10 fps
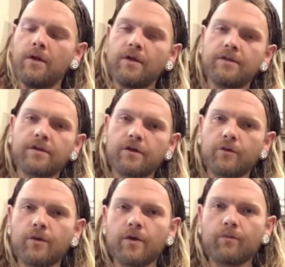It's going to
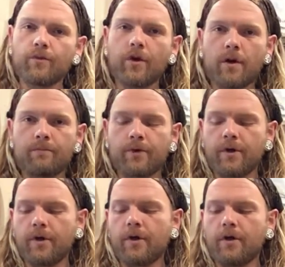want a
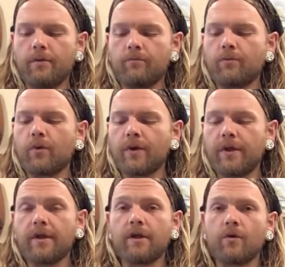proper
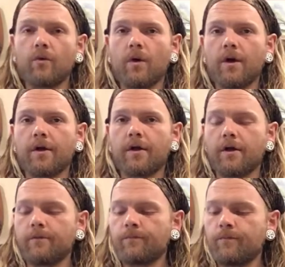boiling
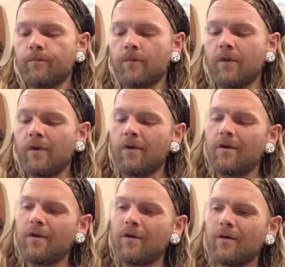water,
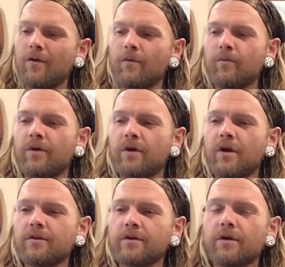but
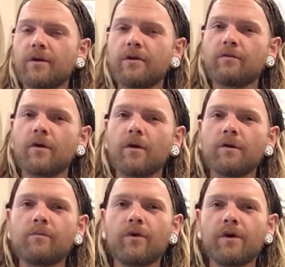not totally
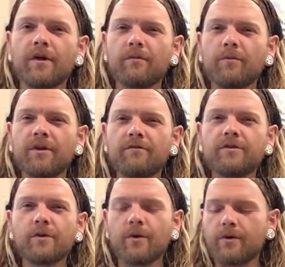rolling boil. I believe
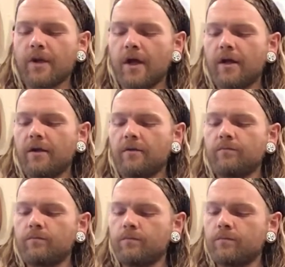209.
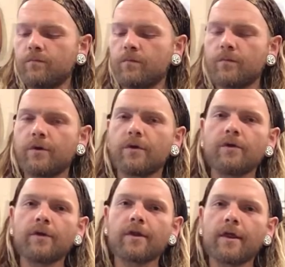You can
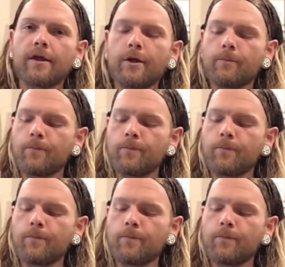look that up.